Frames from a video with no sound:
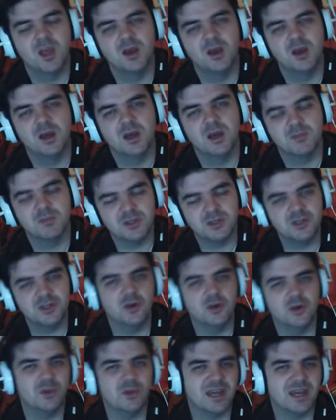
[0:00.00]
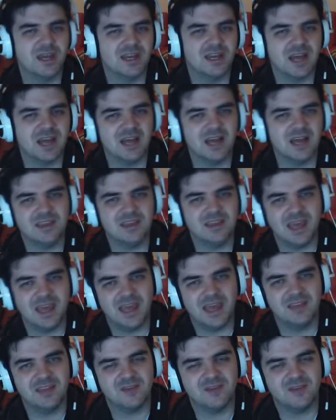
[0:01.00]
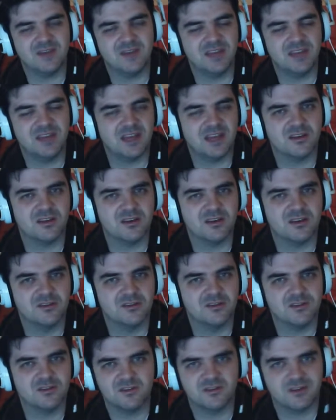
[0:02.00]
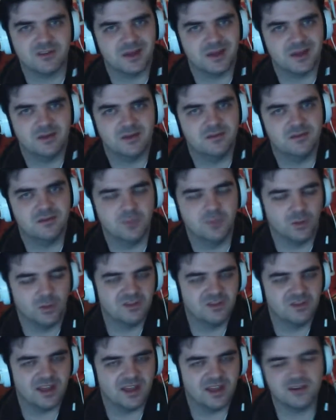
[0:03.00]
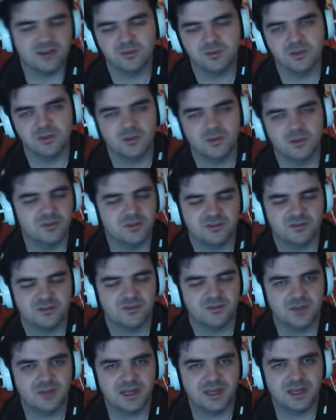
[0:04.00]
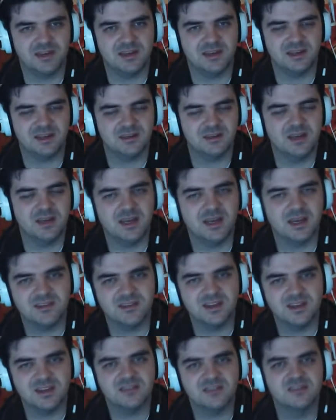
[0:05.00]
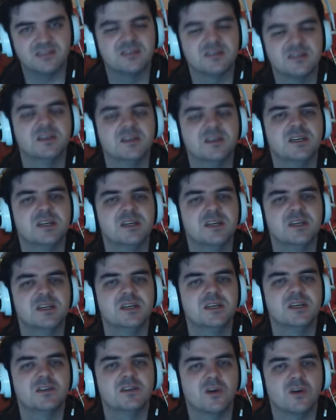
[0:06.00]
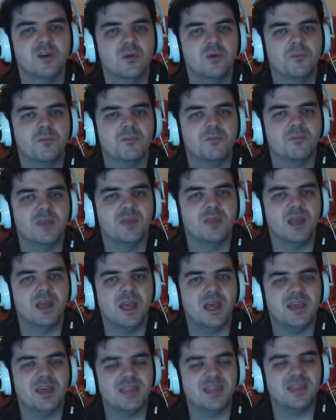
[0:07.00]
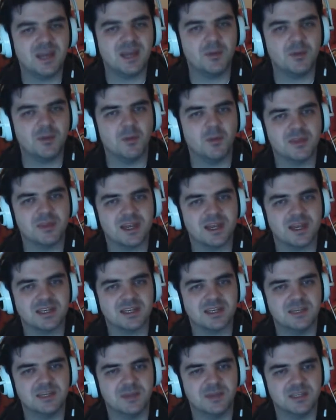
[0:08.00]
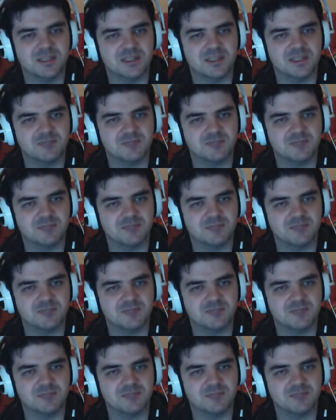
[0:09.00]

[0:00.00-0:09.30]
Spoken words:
But as you know, we can't add the a and the 5 together because they're kind of, one's letters, one numbers, doesn't make any sense. So think about what that actually means.